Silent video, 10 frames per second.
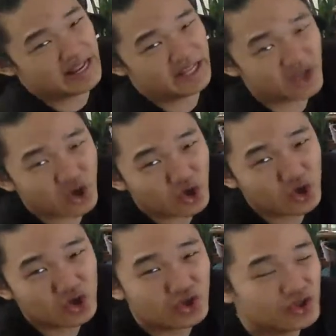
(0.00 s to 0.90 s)

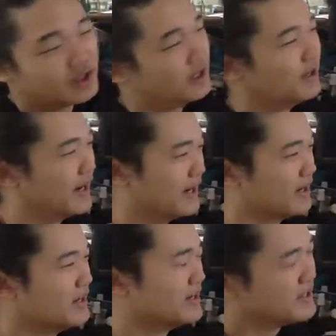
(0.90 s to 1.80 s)
angle, right?
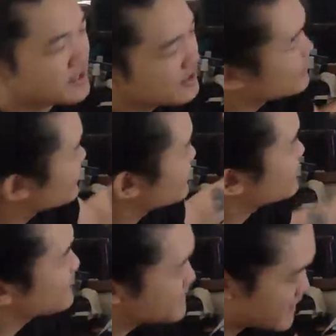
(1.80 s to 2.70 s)
Is there
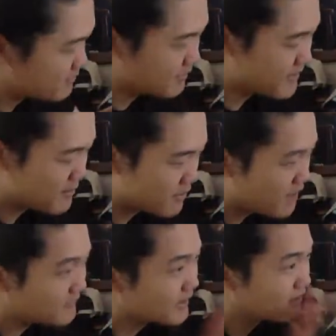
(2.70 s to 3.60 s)
another example of that
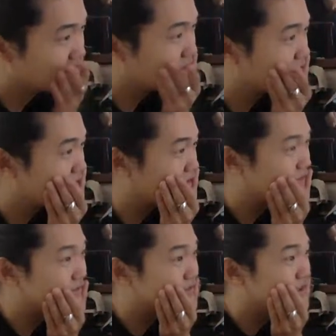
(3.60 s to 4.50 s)
problem I can think
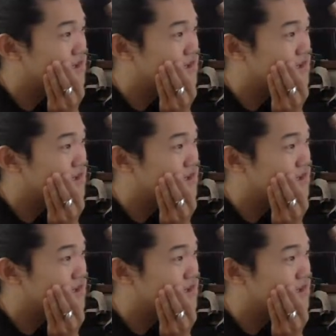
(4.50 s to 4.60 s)
of?